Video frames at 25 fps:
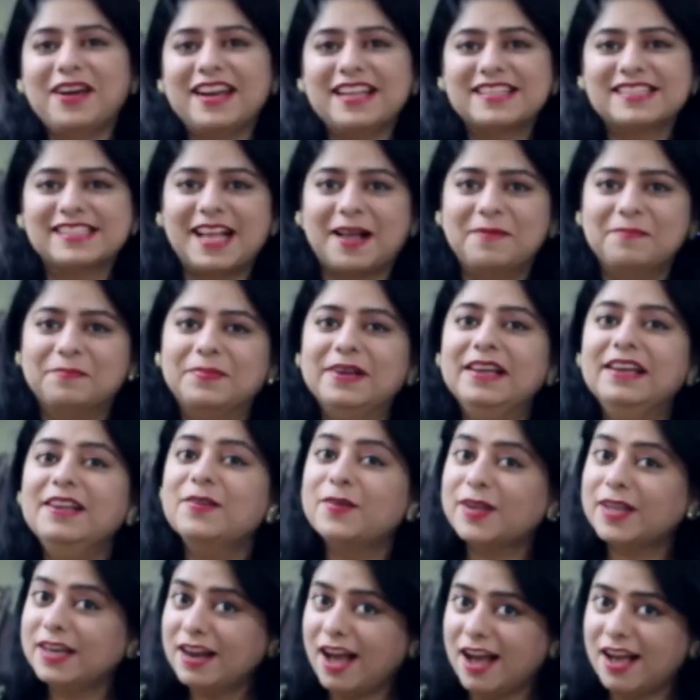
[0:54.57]
example, you
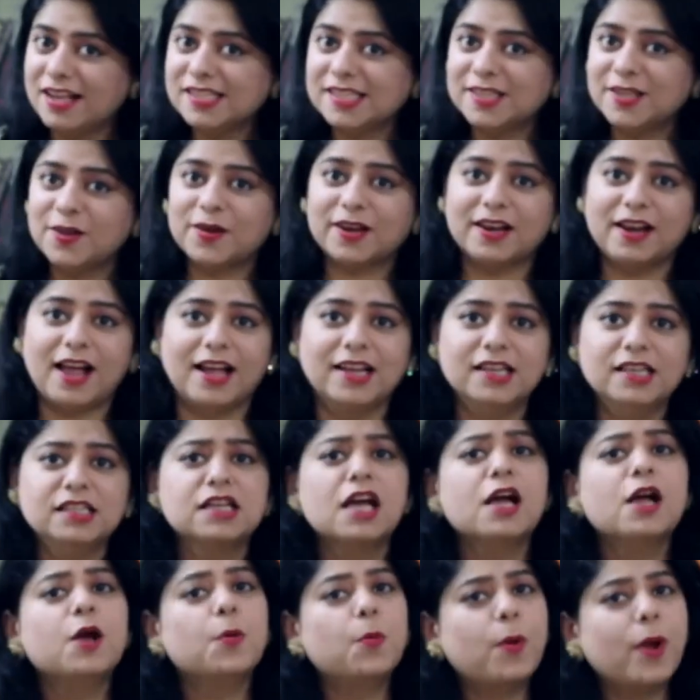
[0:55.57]
can ask your client,
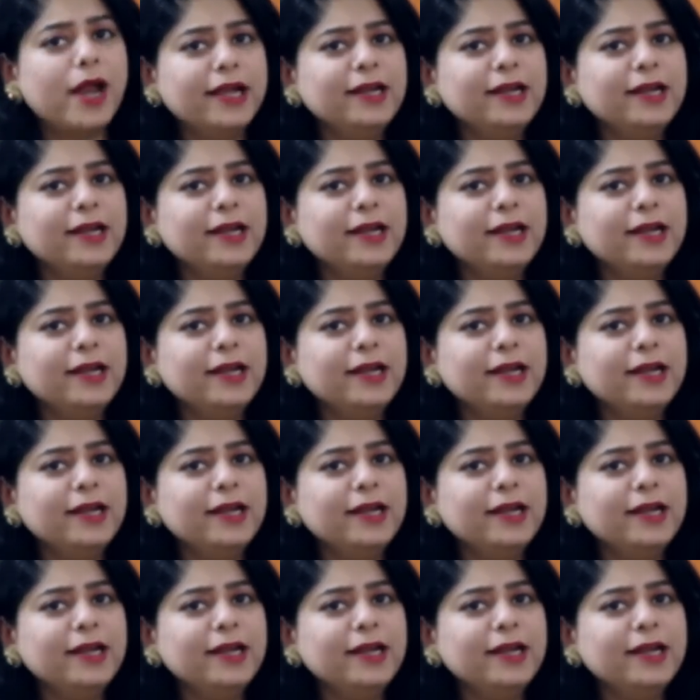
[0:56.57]
when